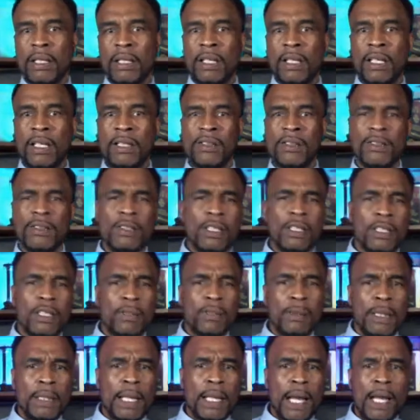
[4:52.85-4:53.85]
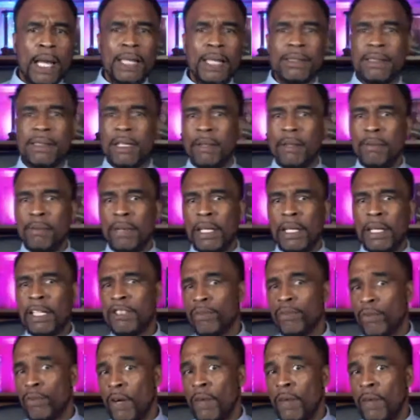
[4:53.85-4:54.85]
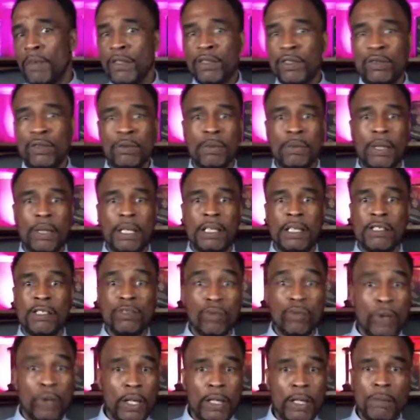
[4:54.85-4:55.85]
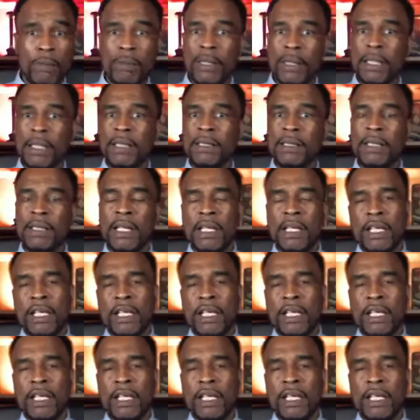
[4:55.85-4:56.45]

It could be asset-based, revenue-based, credit-based.